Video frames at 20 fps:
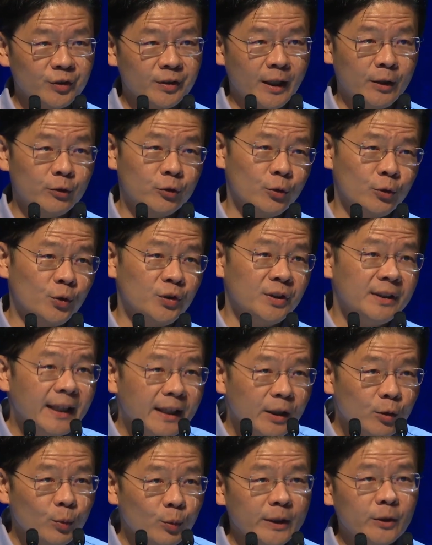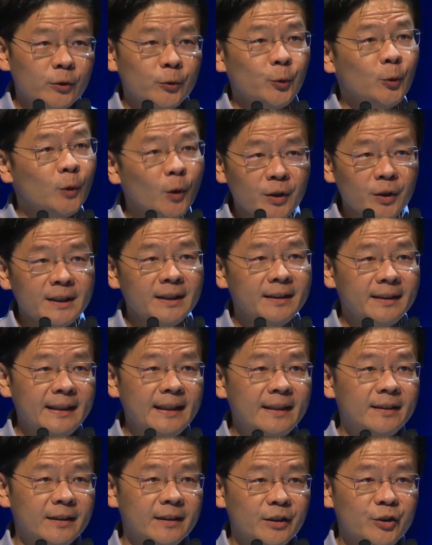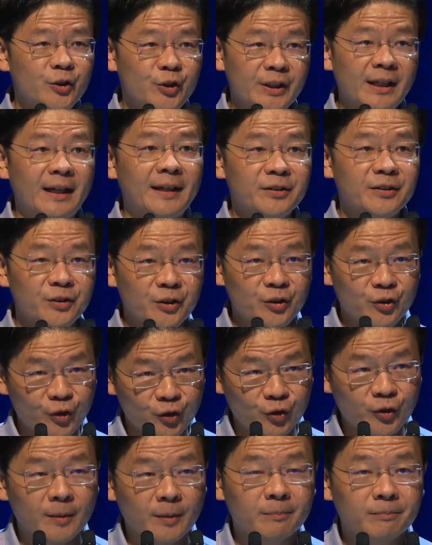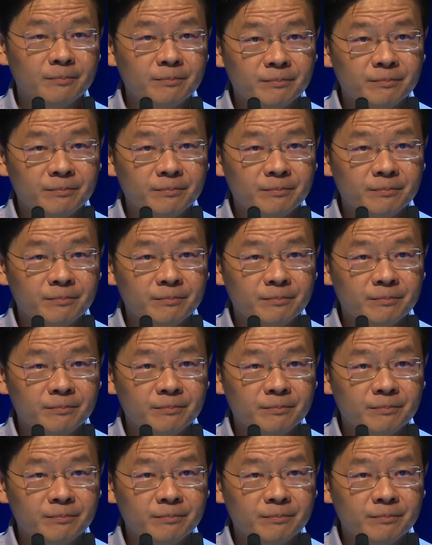and so think we no longer need the GRC system.